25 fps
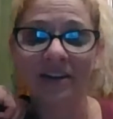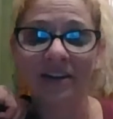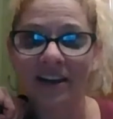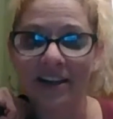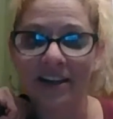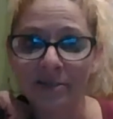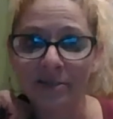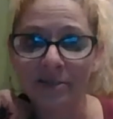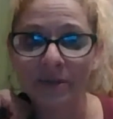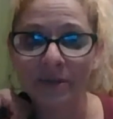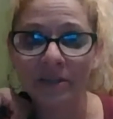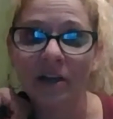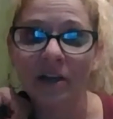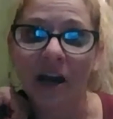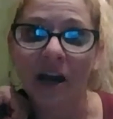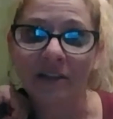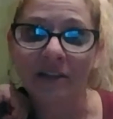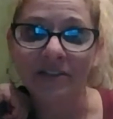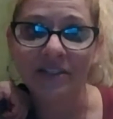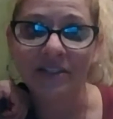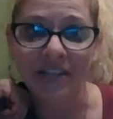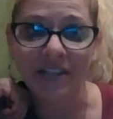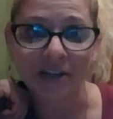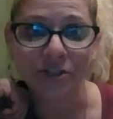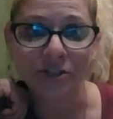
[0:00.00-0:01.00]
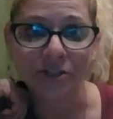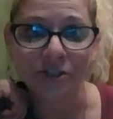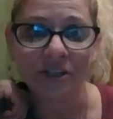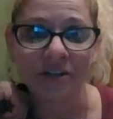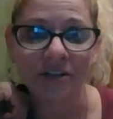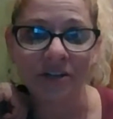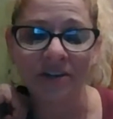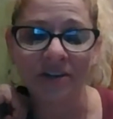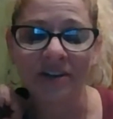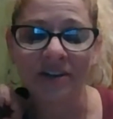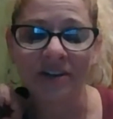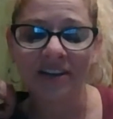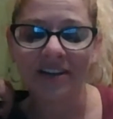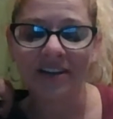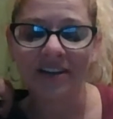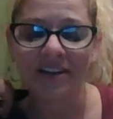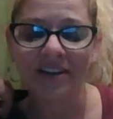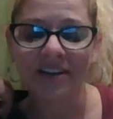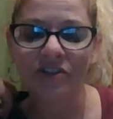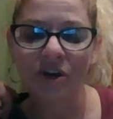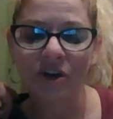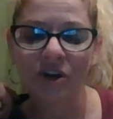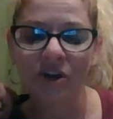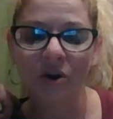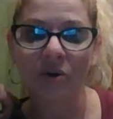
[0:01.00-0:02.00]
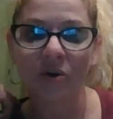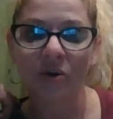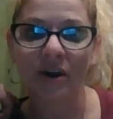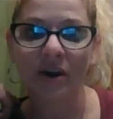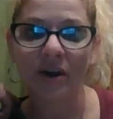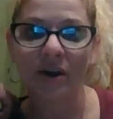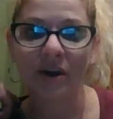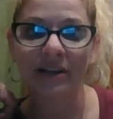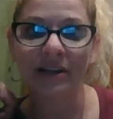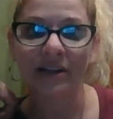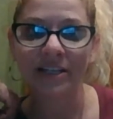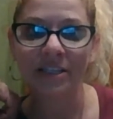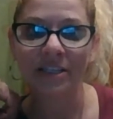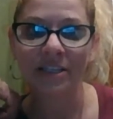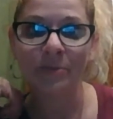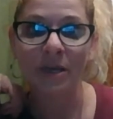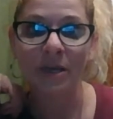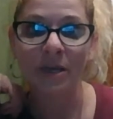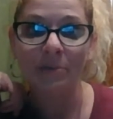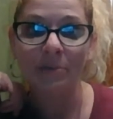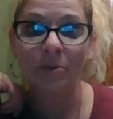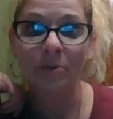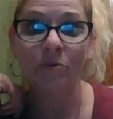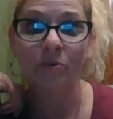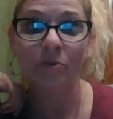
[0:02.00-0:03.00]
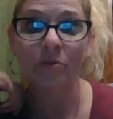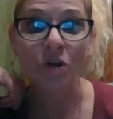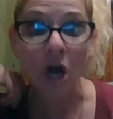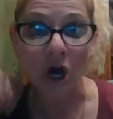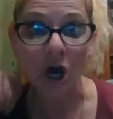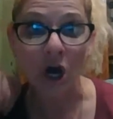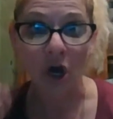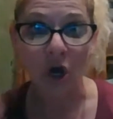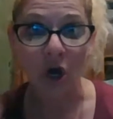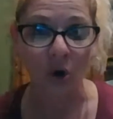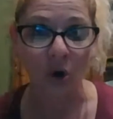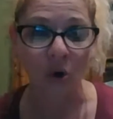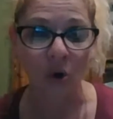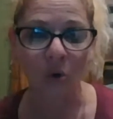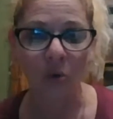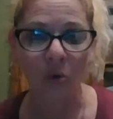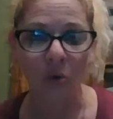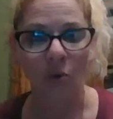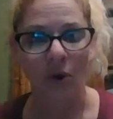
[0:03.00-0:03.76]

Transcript: it gets me a lot of attention. So at least people know